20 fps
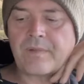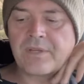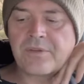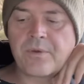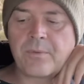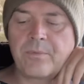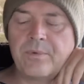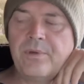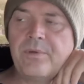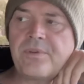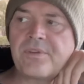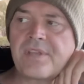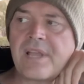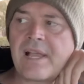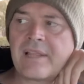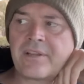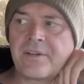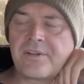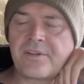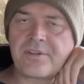So root
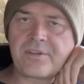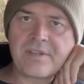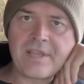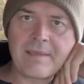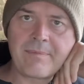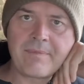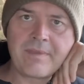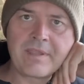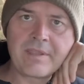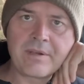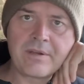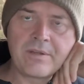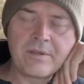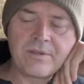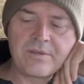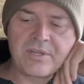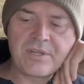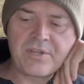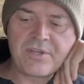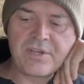cellars are the same thing. They're
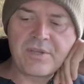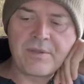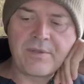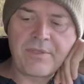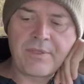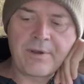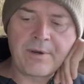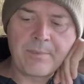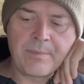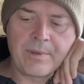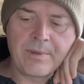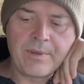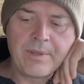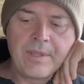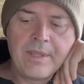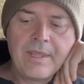using geothermal